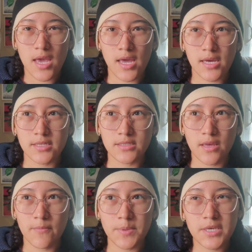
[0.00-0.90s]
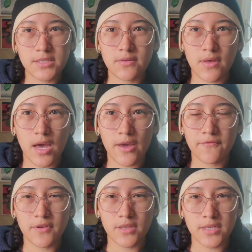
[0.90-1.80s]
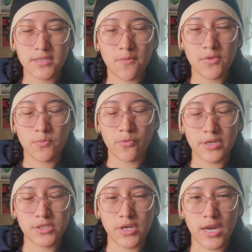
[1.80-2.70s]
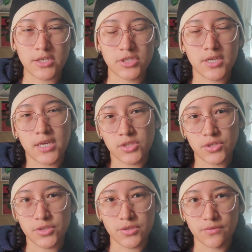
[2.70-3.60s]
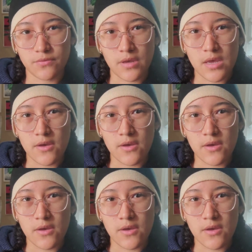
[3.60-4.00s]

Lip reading: And because of that, I feel like some of the pressure actually hinders you